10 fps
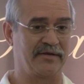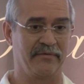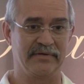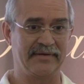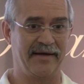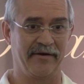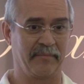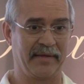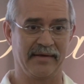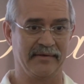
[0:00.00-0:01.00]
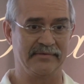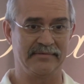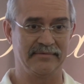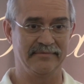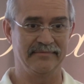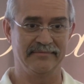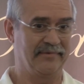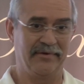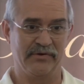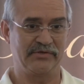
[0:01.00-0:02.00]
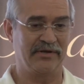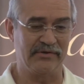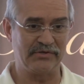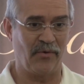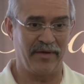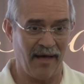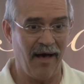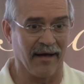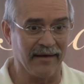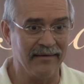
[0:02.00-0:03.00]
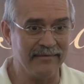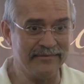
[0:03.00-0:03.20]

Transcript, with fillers: that you're retiring because you're still so young.